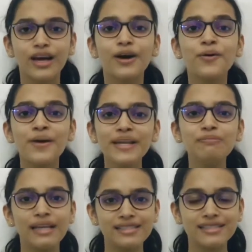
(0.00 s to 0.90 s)
A very
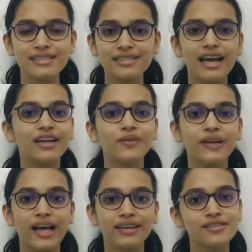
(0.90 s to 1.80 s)
pleasant and
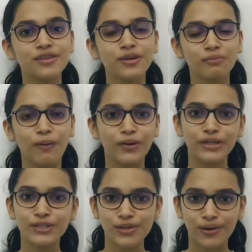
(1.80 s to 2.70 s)
relaxing good
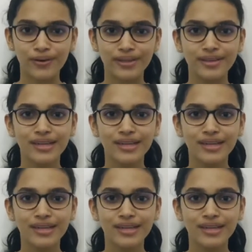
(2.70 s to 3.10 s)
morning to all,